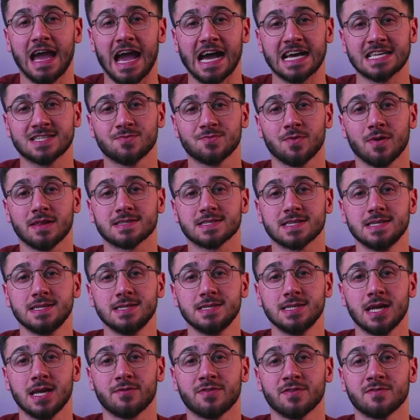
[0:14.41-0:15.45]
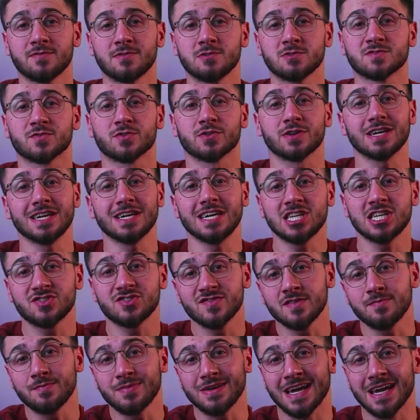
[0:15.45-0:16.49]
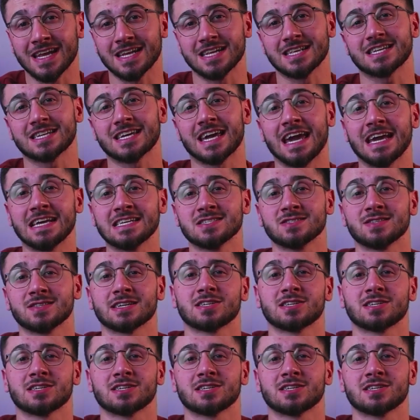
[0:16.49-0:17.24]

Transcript: as well as in-depth reviews for each V P N in case